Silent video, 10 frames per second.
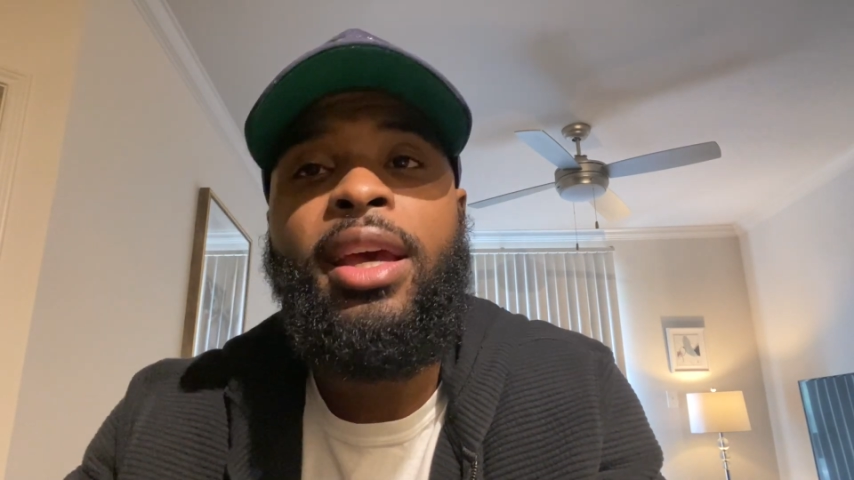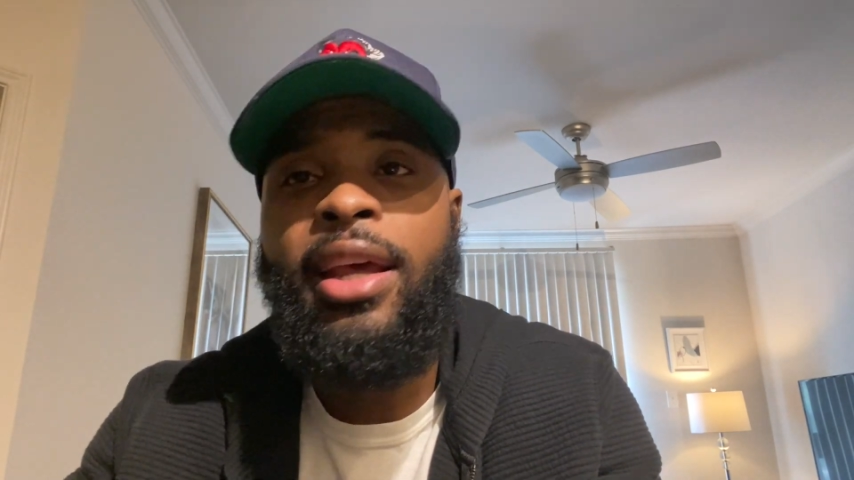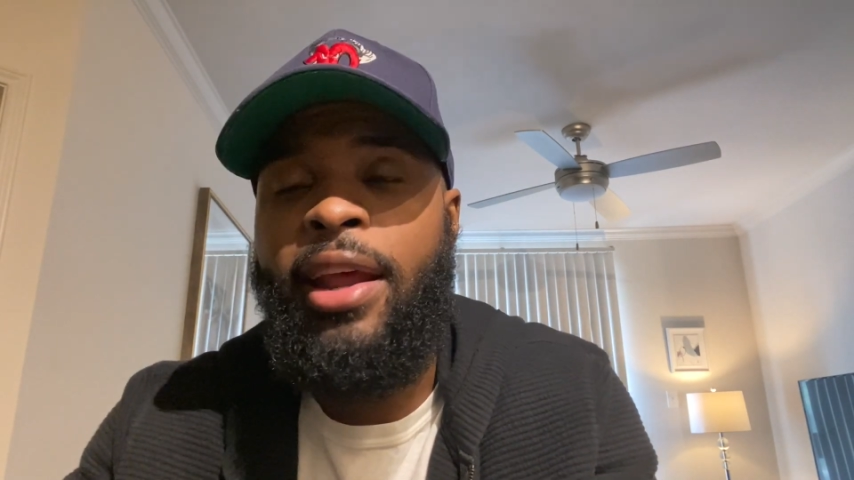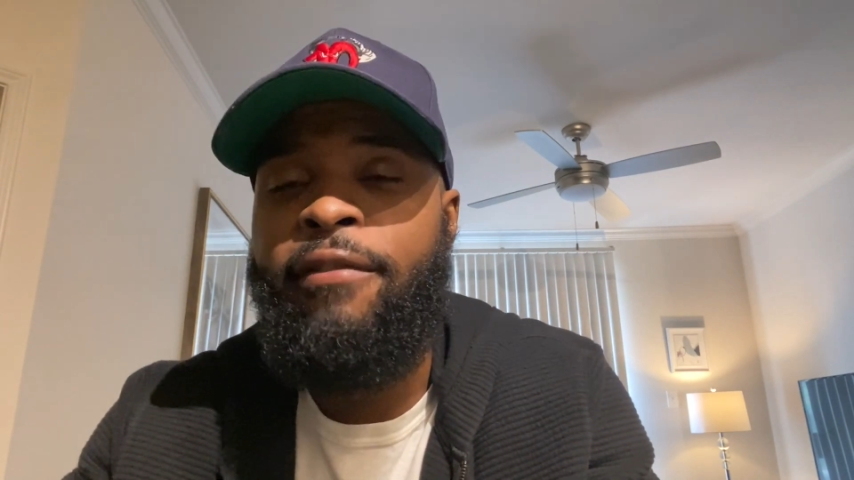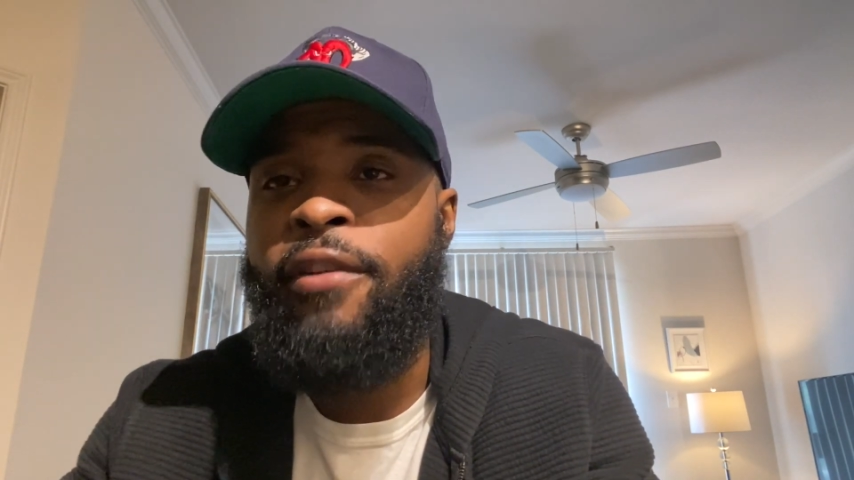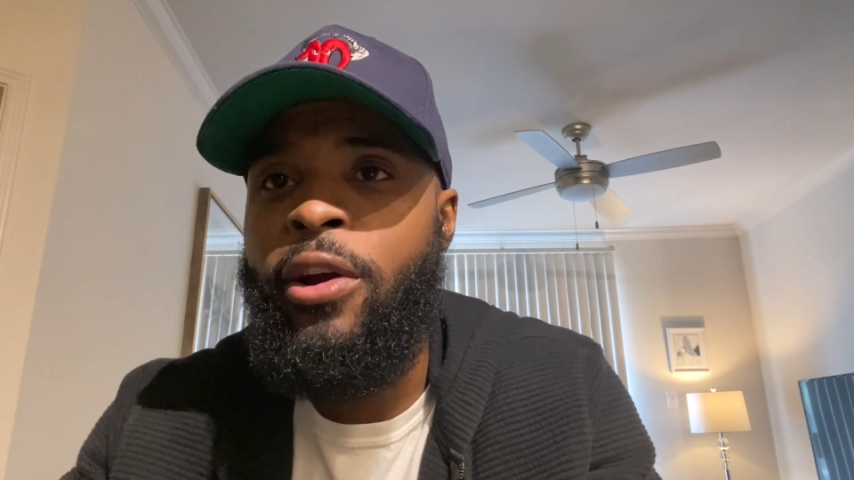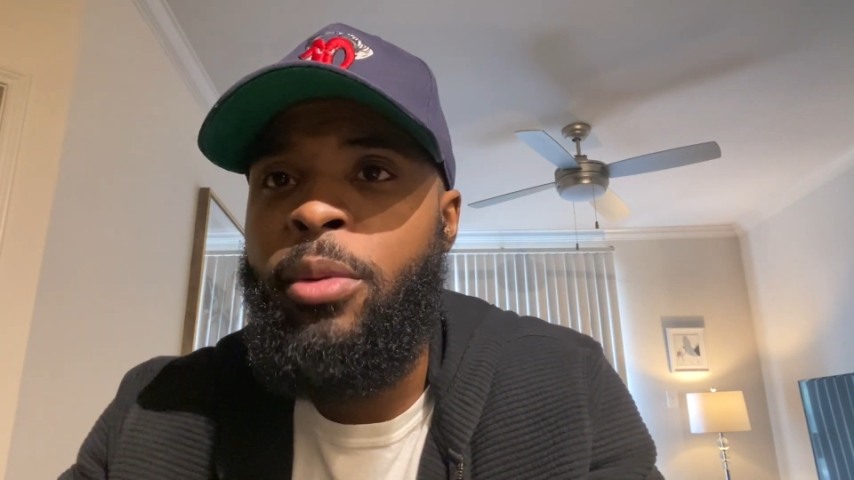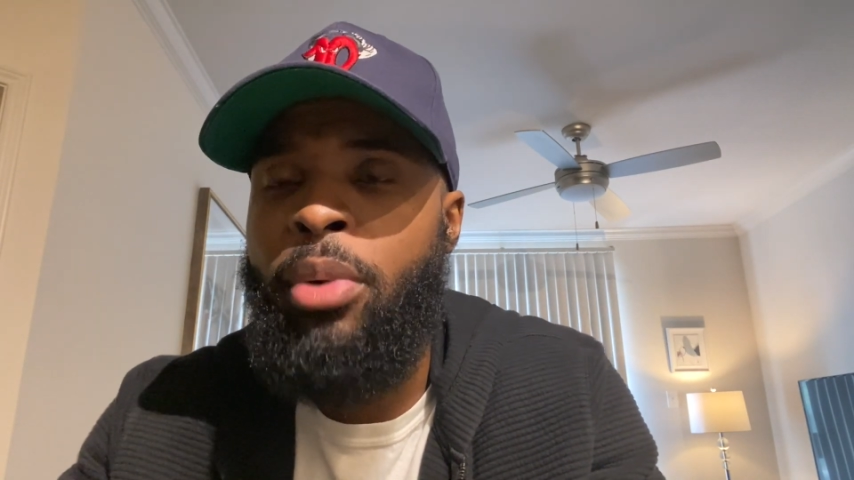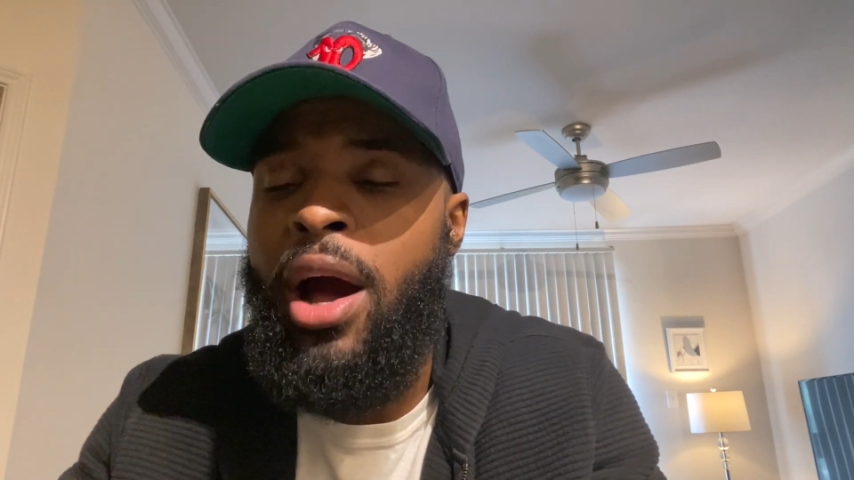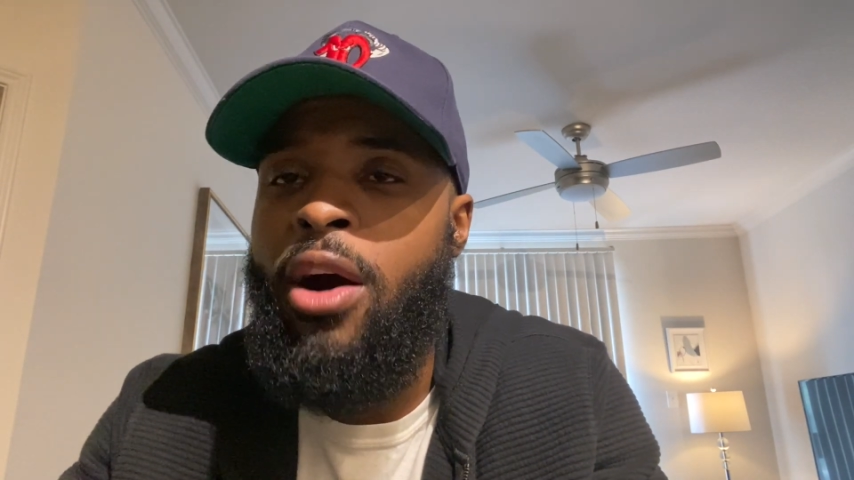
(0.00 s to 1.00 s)
and they very
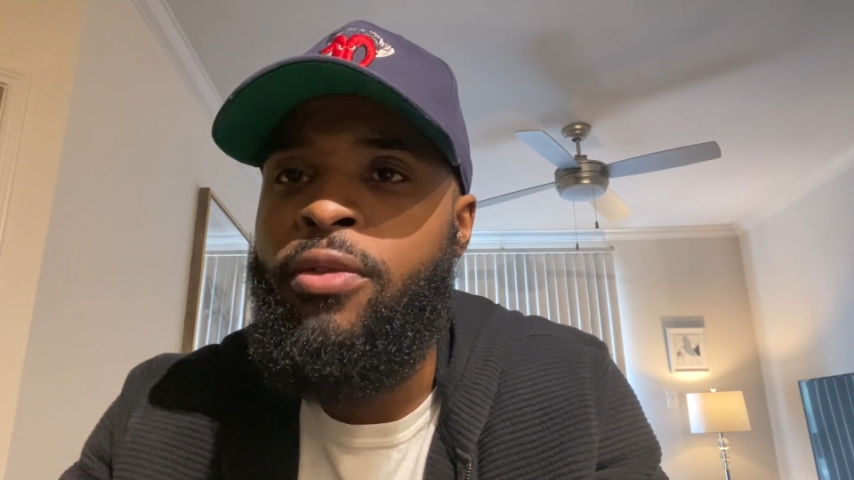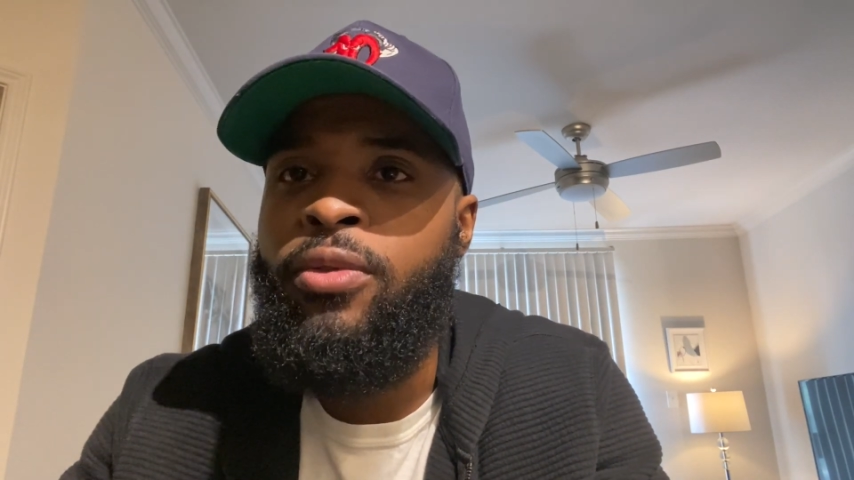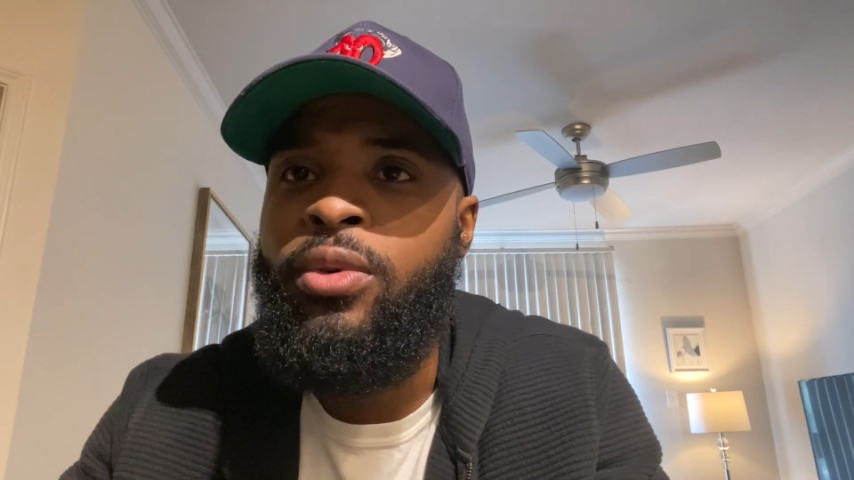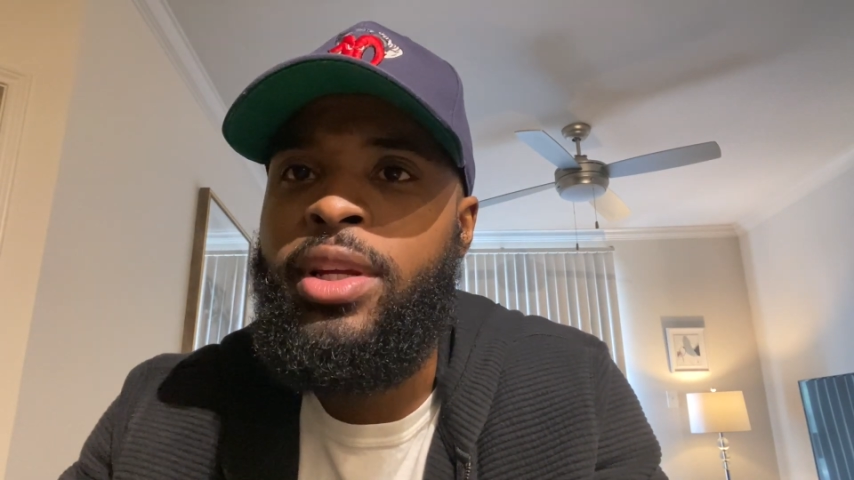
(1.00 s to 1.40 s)
powerful.